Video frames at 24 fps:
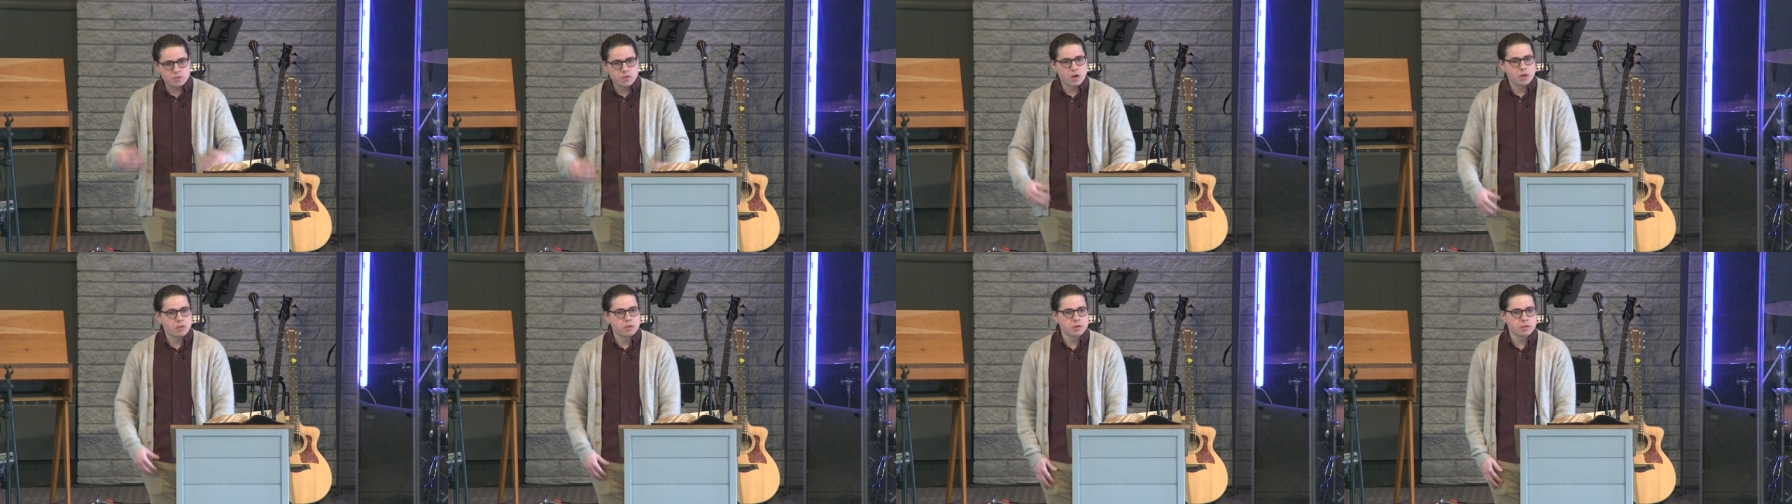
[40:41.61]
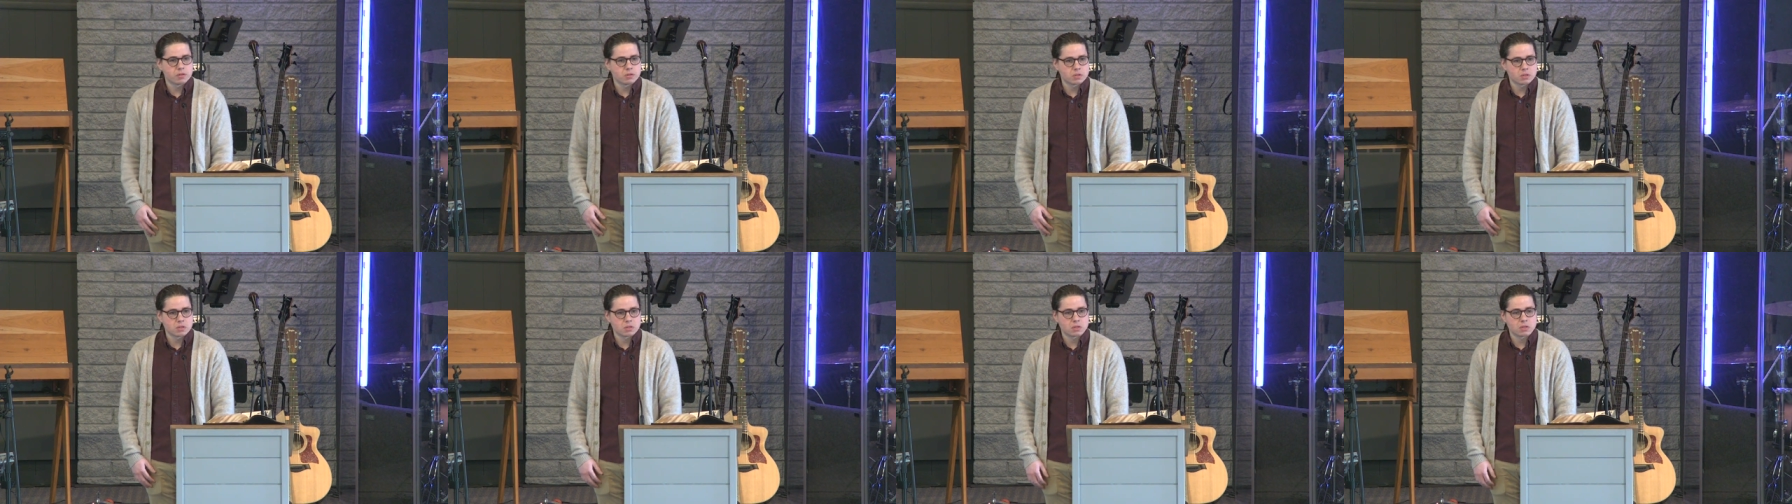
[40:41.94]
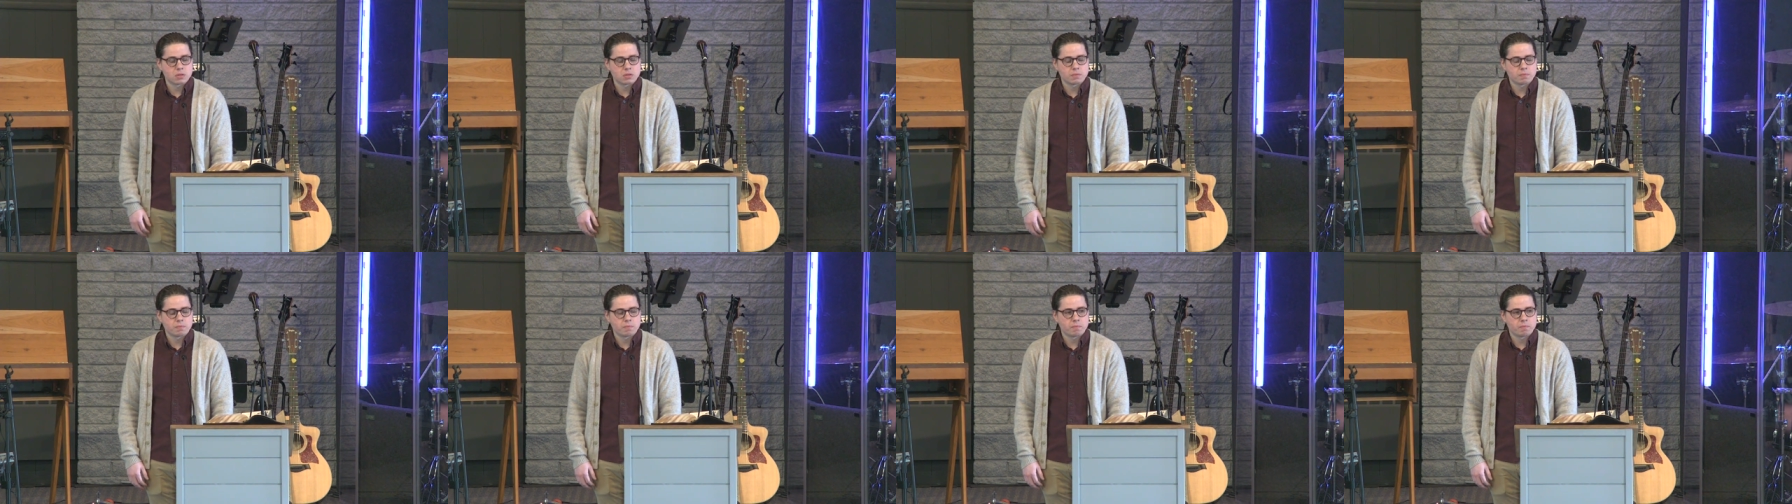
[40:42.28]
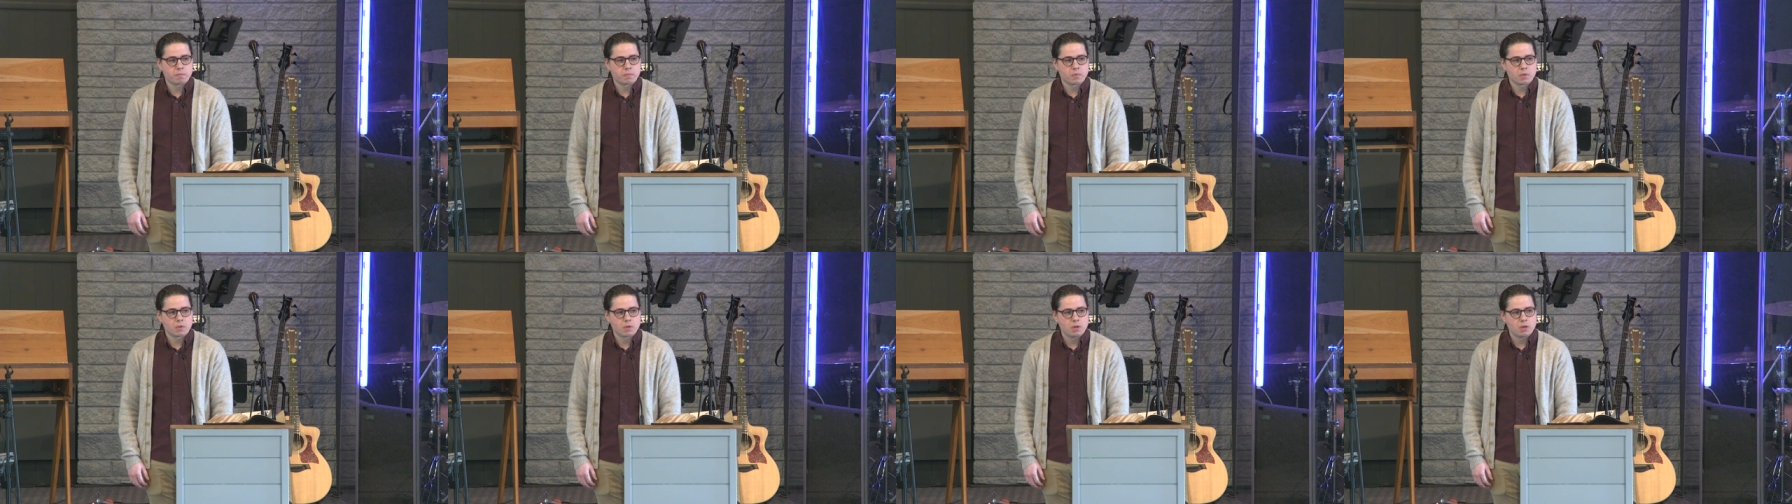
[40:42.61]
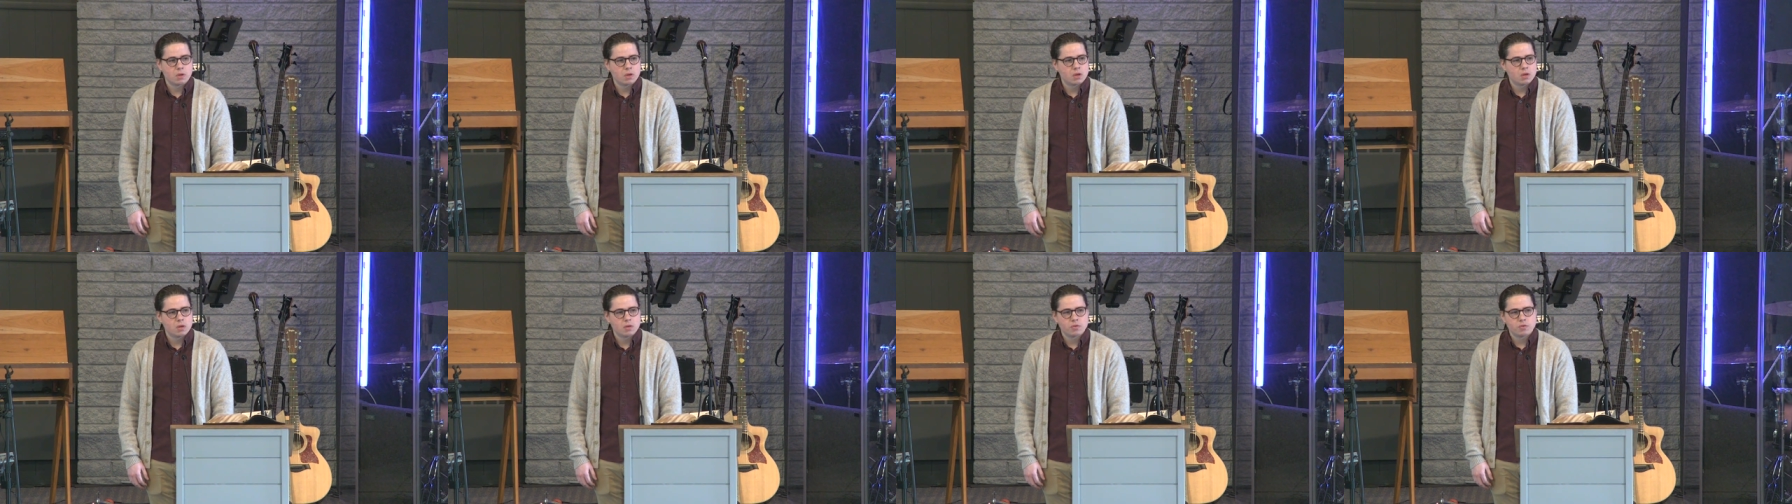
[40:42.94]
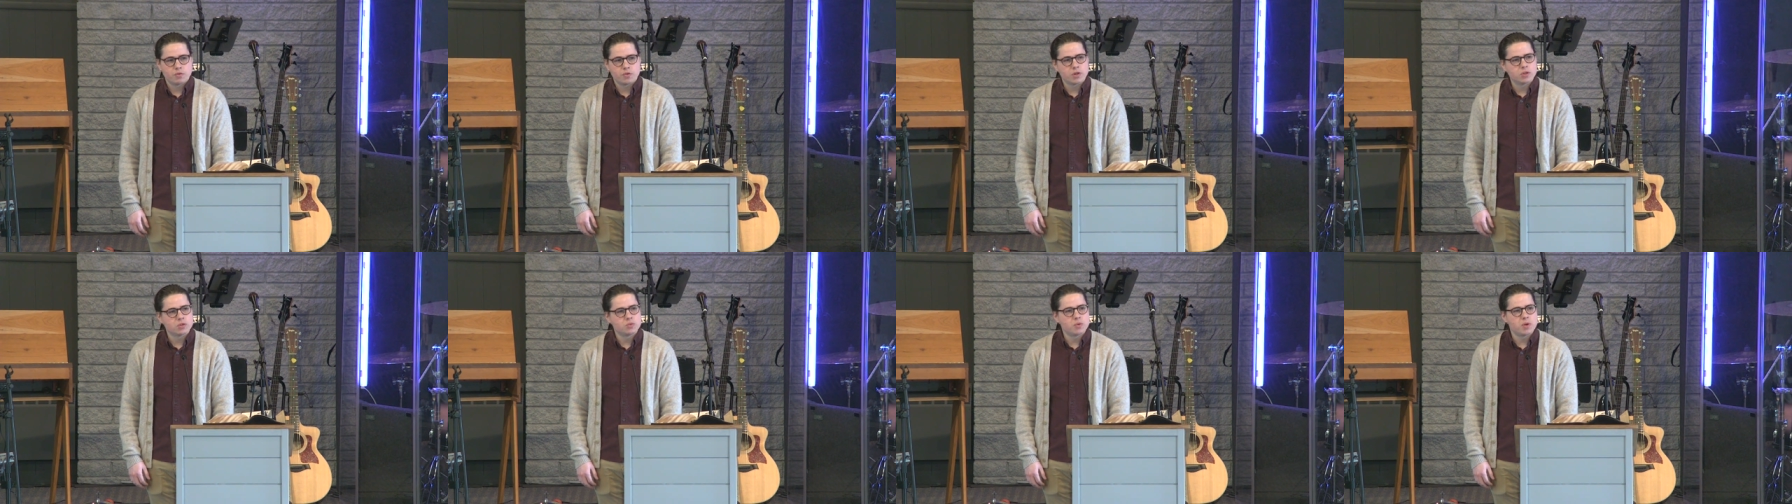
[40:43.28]
others.
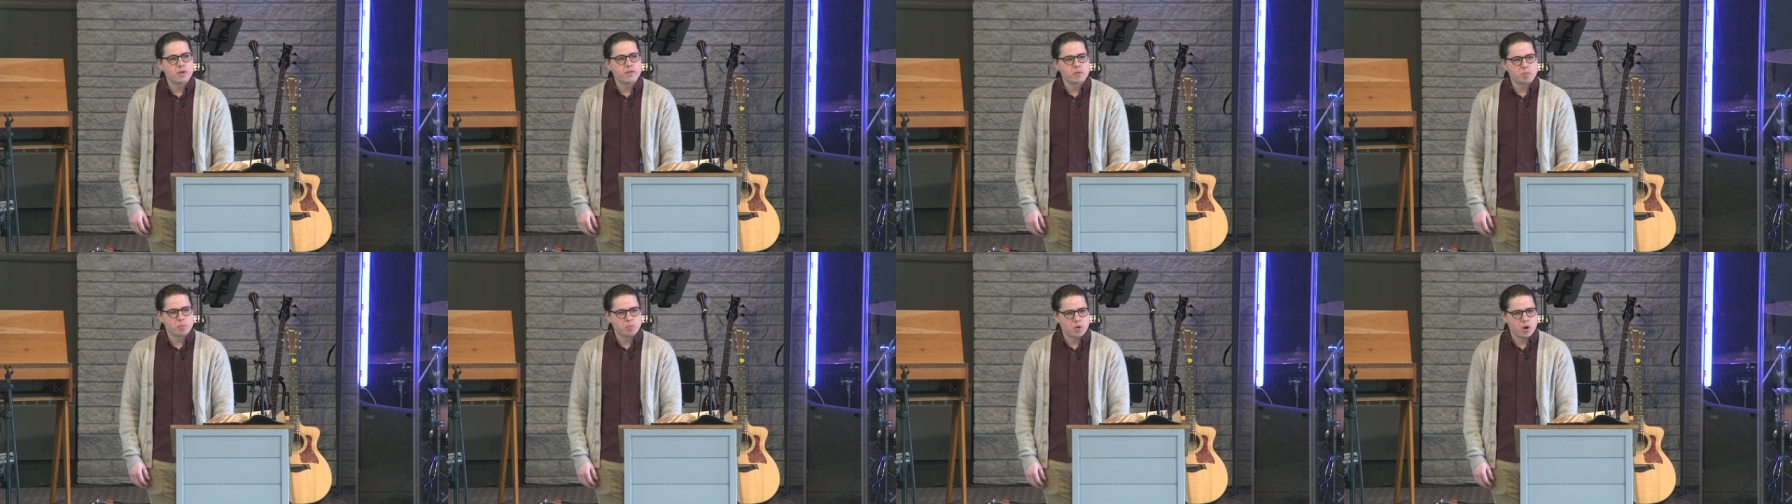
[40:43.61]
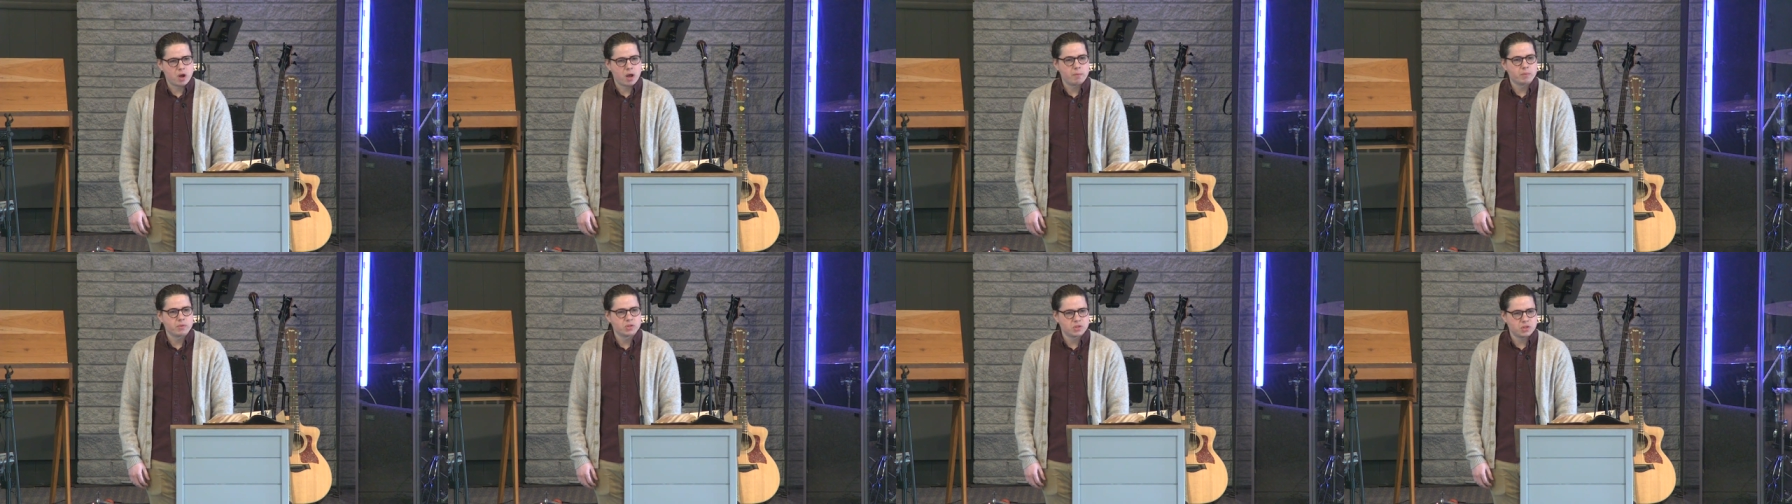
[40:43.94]
Friends, we have a promise